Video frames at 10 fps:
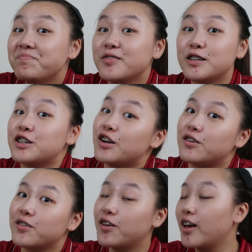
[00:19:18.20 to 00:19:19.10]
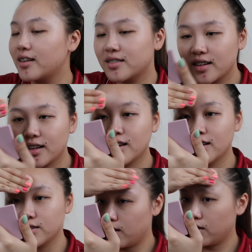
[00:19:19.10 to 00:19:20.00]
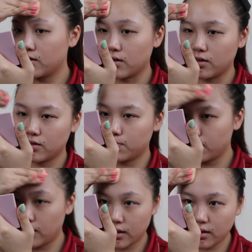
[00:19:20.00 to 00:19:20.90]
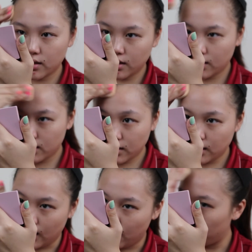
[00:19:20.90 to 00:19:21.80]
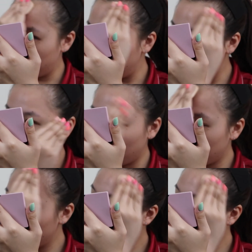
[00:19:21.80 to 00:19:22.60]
to share it with you guys. So I just put it everywhere.